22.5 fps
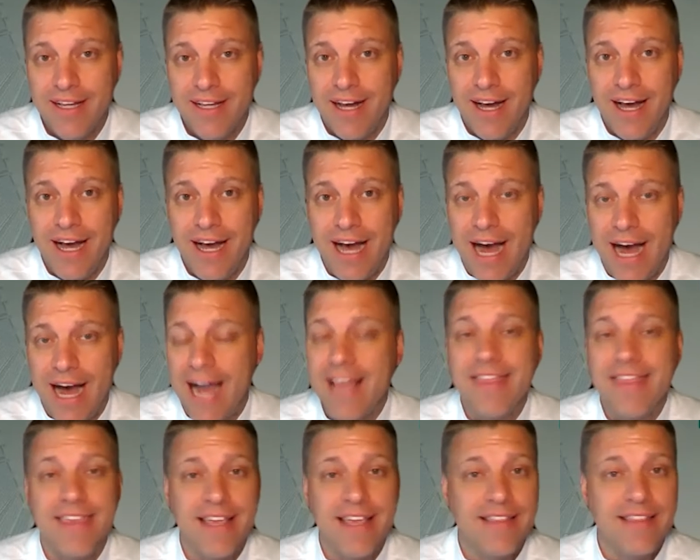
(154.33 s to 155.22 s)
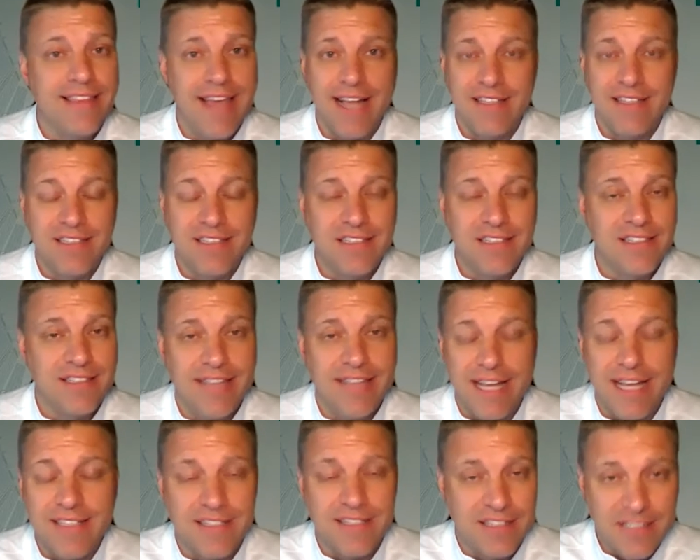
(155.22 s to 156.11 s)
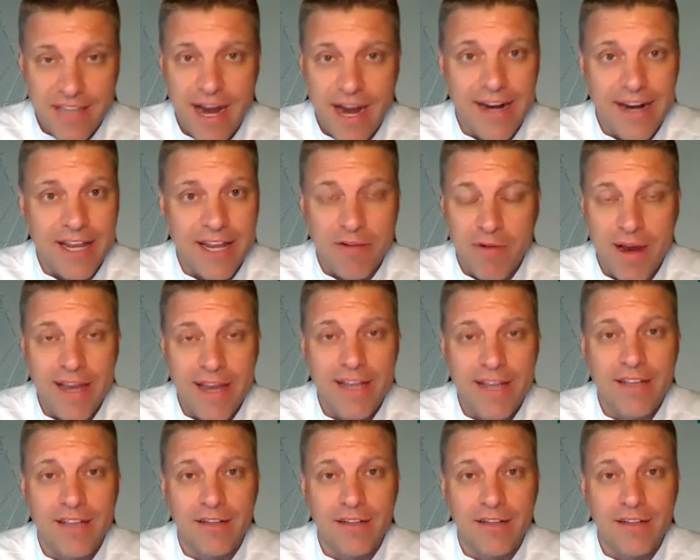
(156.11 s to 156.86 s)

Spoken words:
I think that's exciting, right?